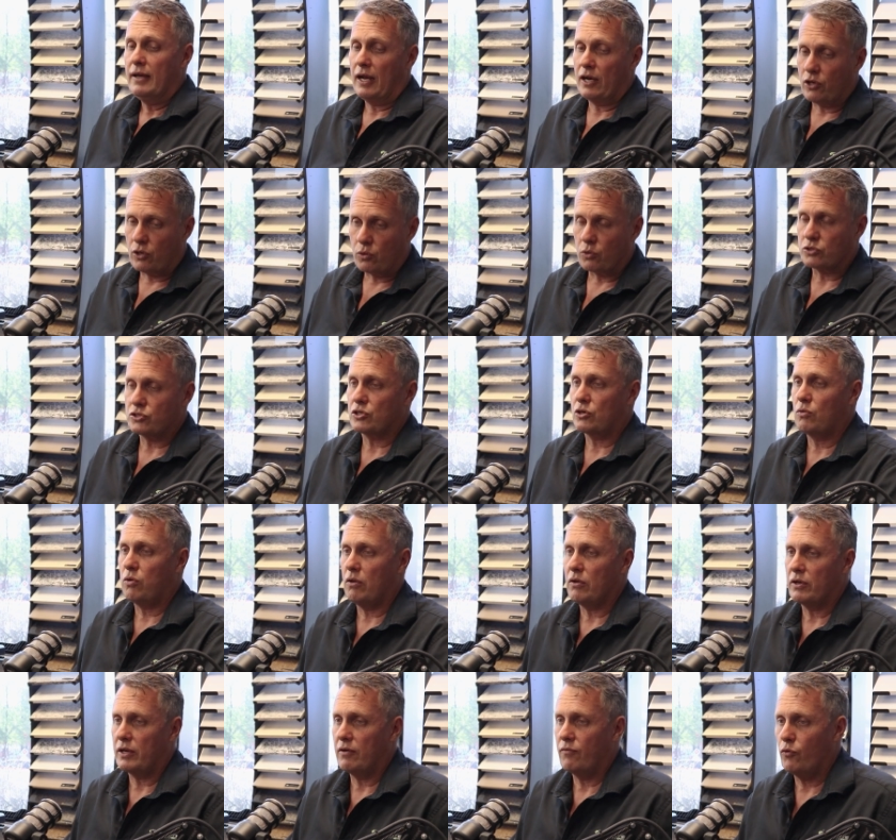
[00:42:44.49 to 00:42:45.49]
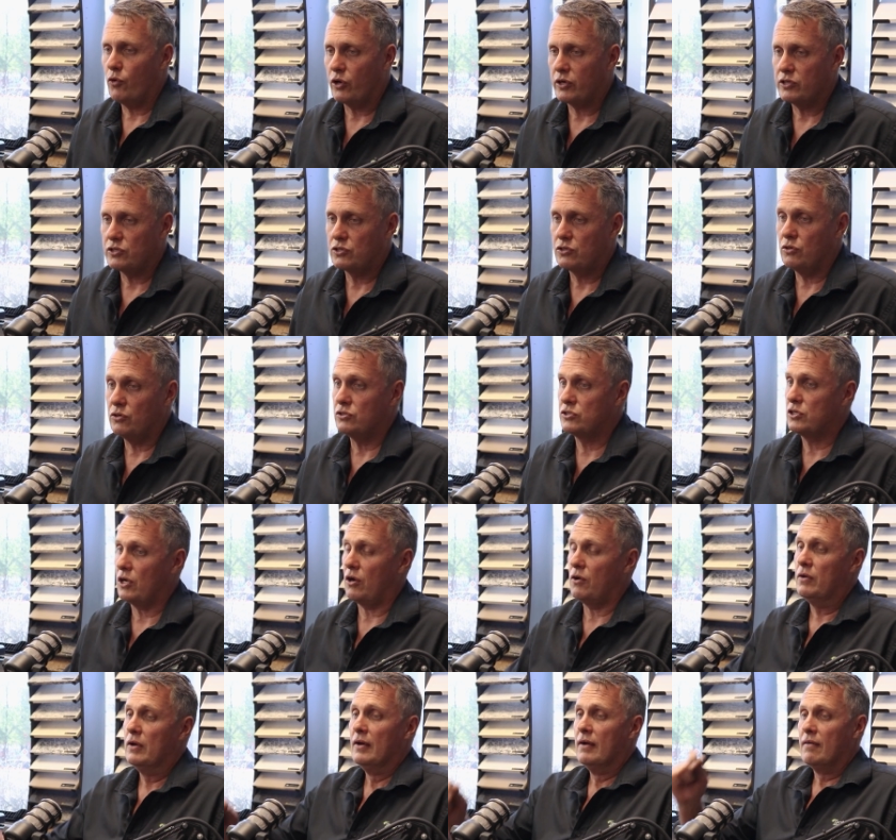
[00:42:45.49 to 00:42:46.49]
And of course, the quality of work is good.
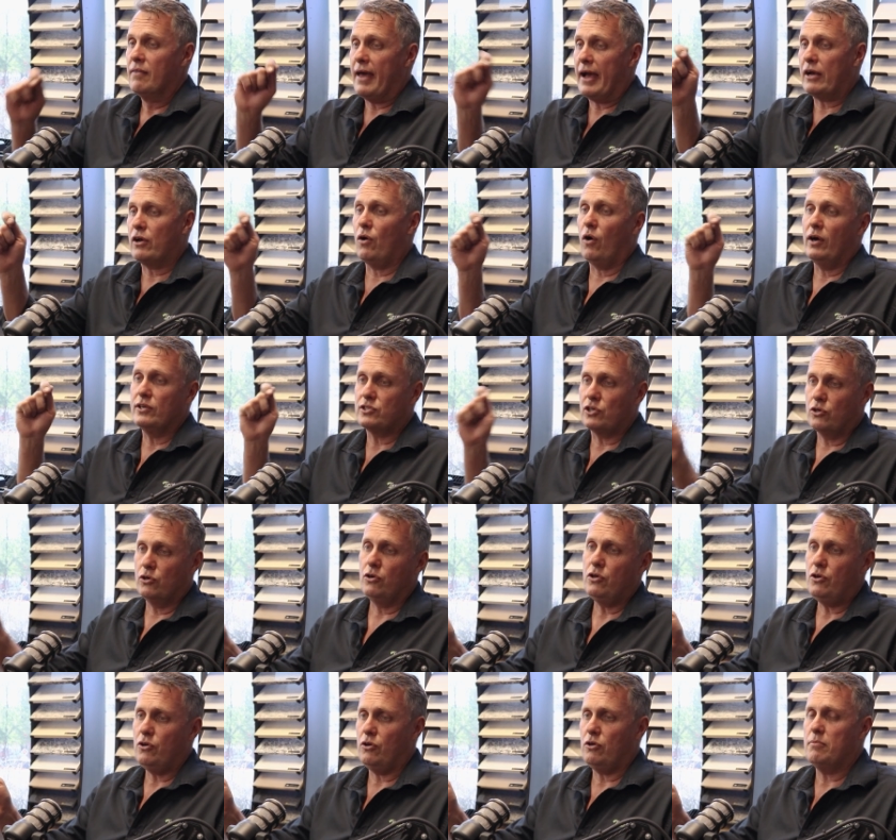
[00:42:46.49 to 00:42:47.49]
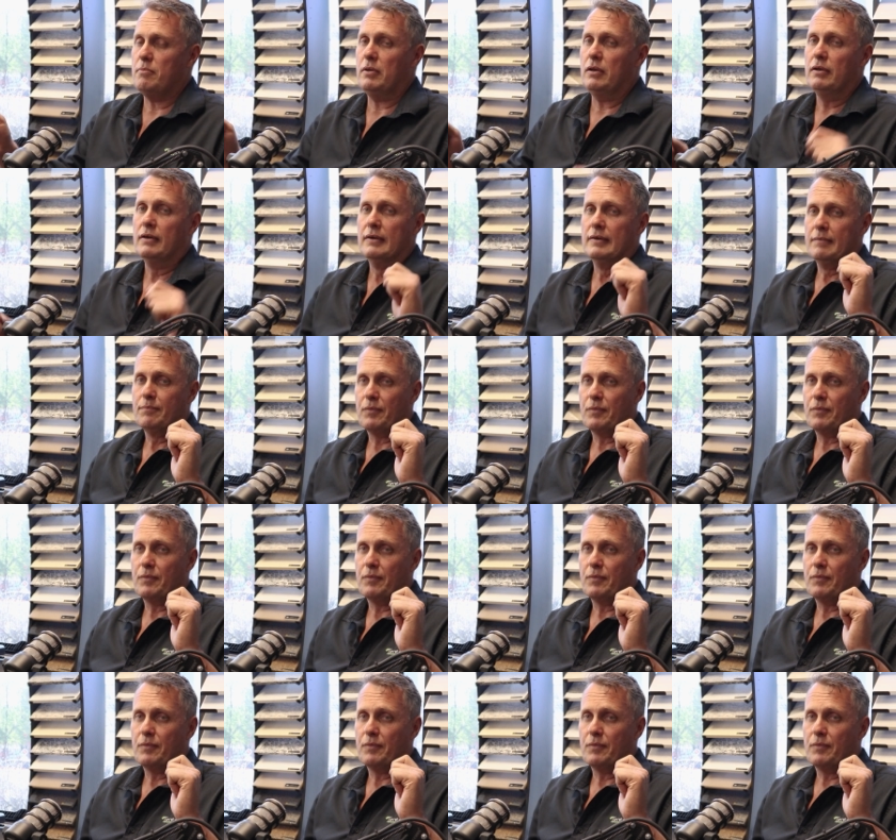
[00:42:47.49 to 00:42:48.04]
So that guy's a good human,